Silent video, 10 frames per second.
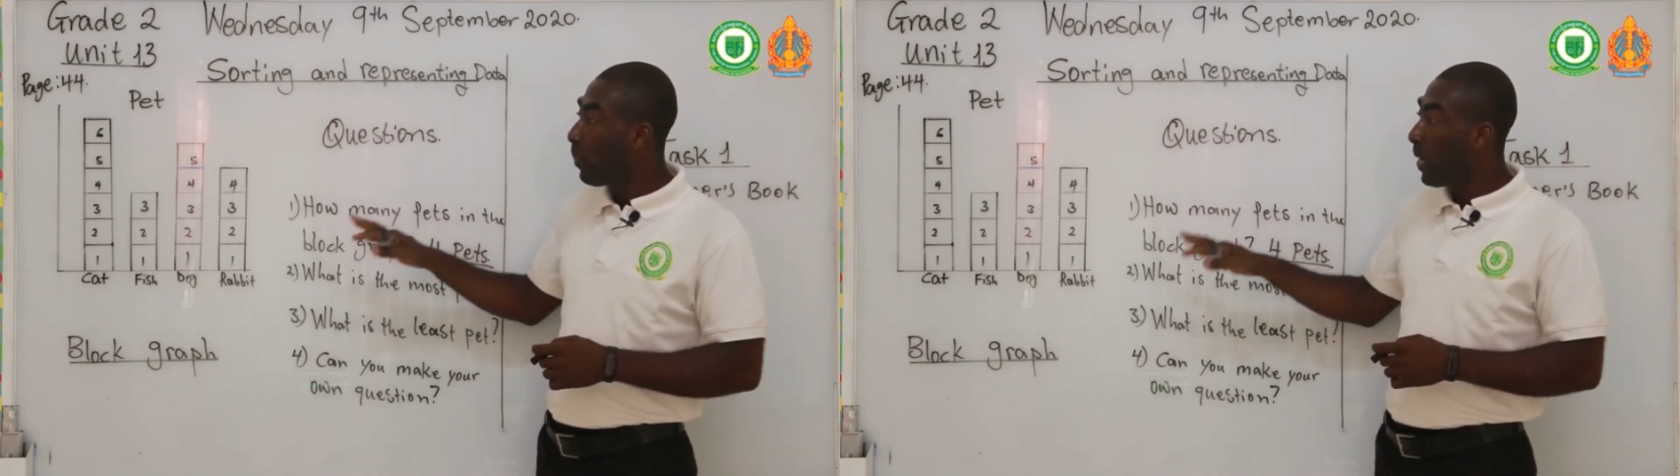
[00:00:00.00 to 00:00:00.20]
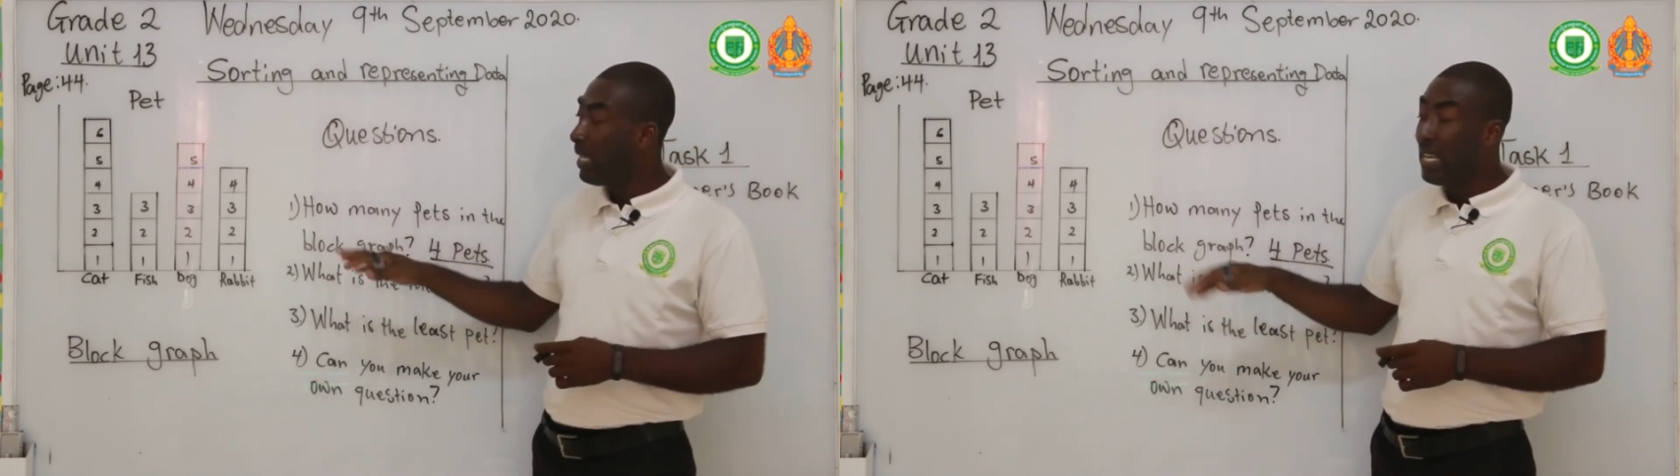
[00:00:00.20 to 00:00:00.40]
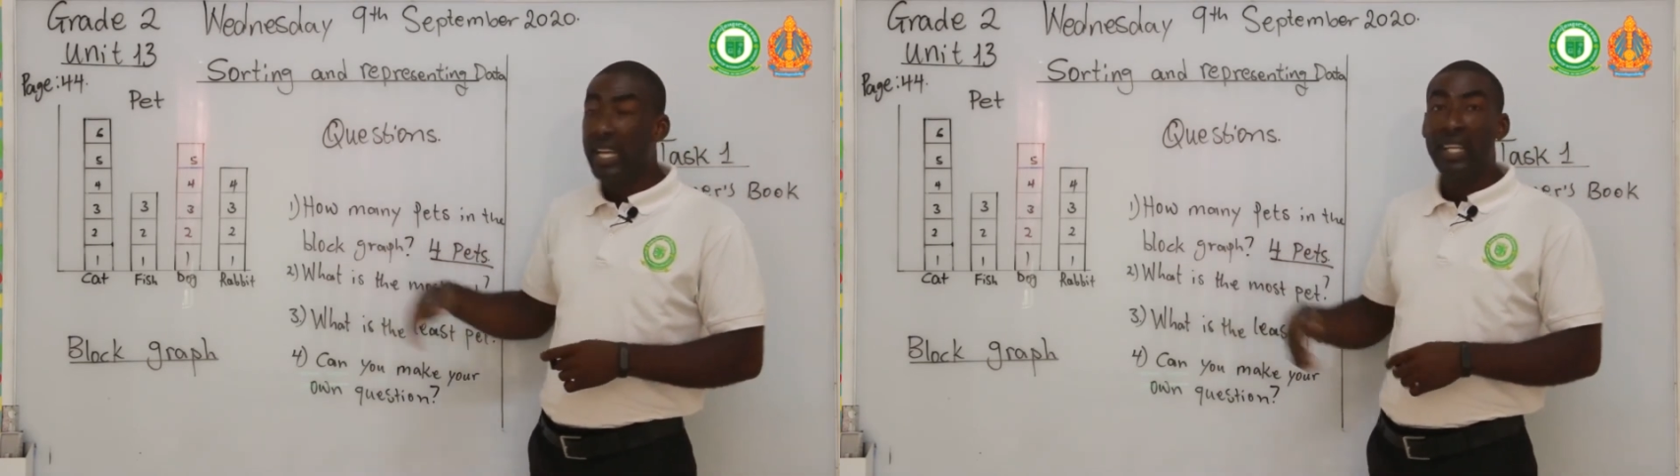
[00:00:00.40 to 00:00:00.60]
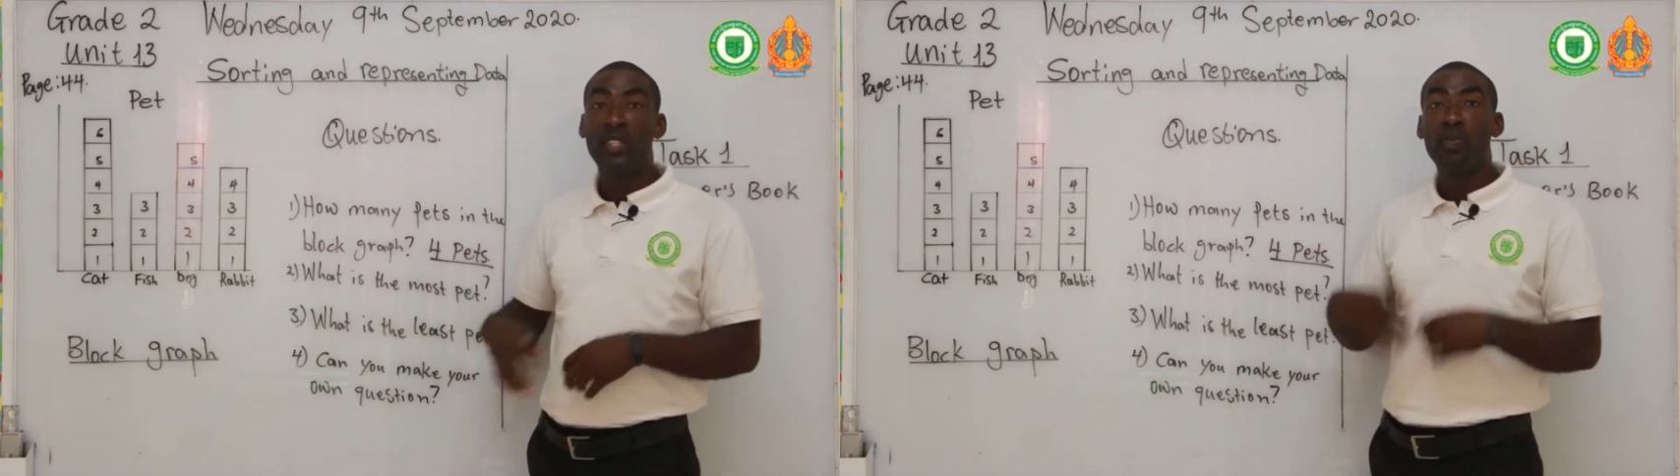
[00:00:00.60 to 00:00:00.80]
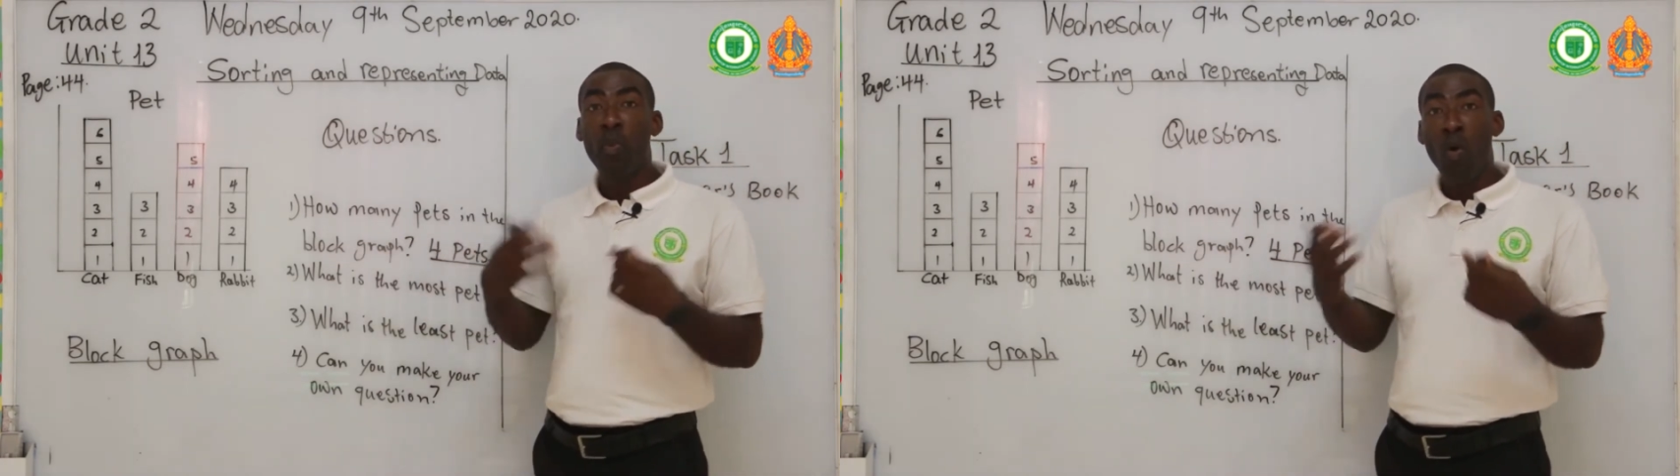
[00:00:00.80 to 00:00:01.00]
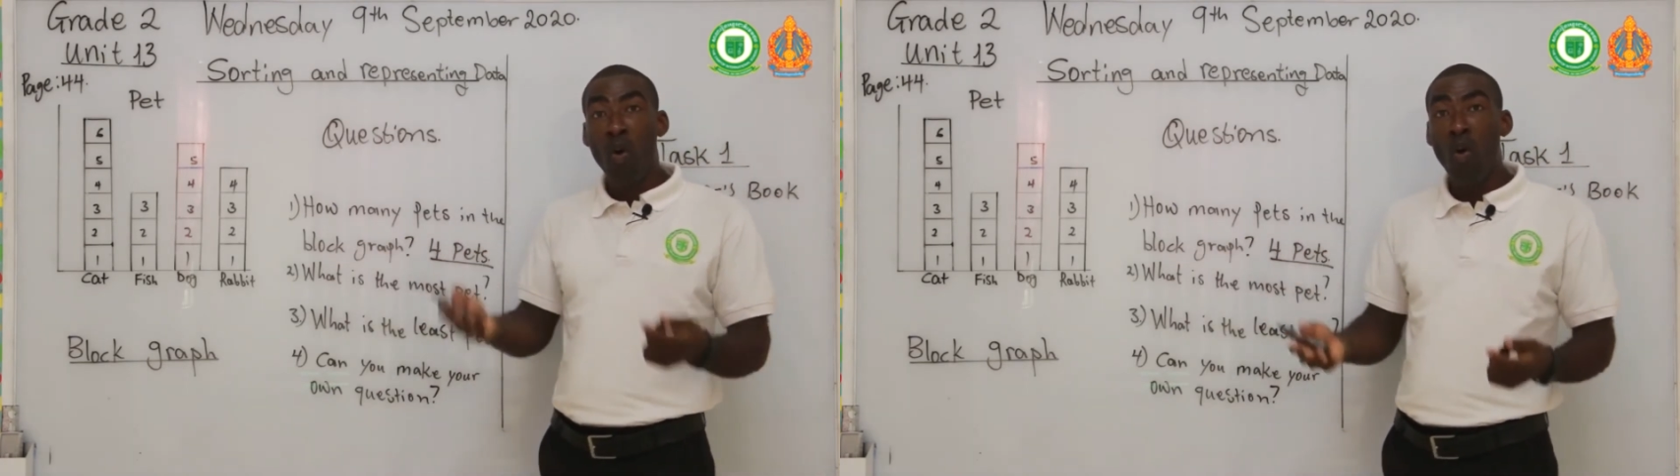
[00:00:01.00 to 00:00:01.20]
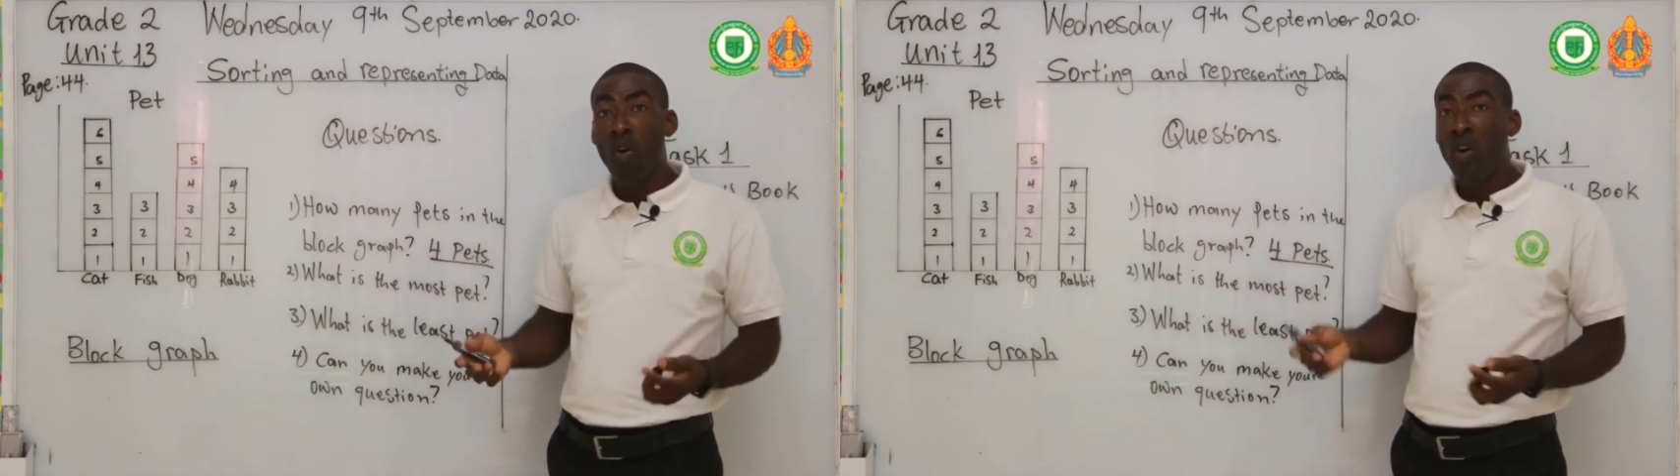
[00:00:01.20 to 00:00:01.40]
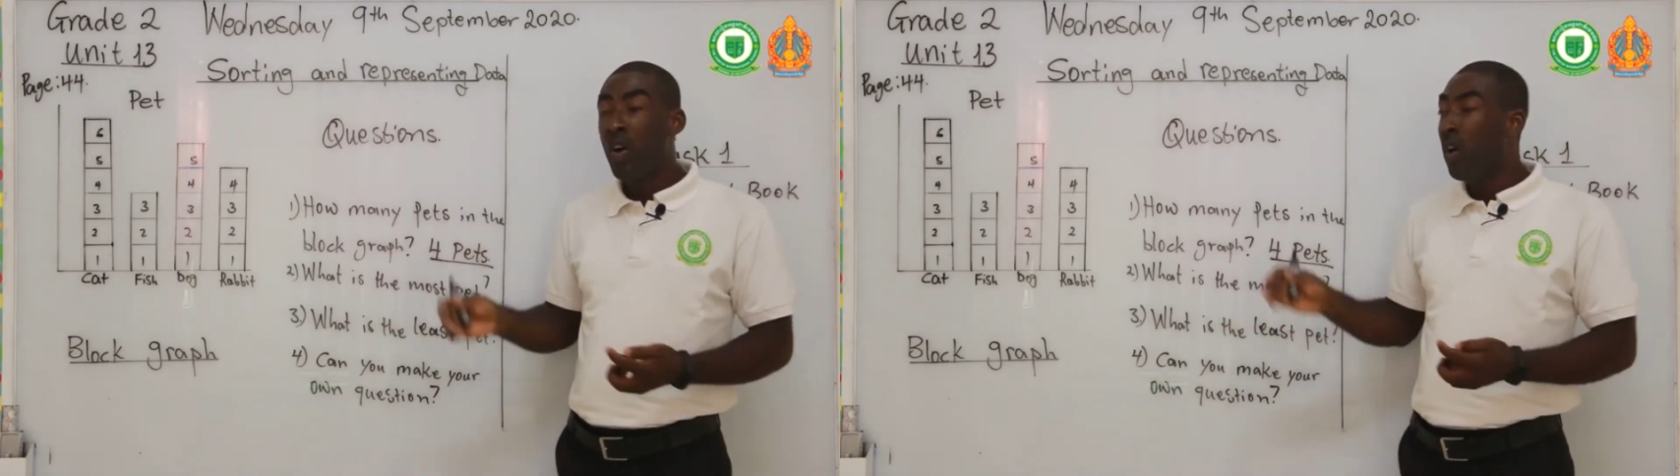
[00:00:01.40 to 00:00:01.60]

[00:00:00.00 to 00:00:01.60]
pet that is more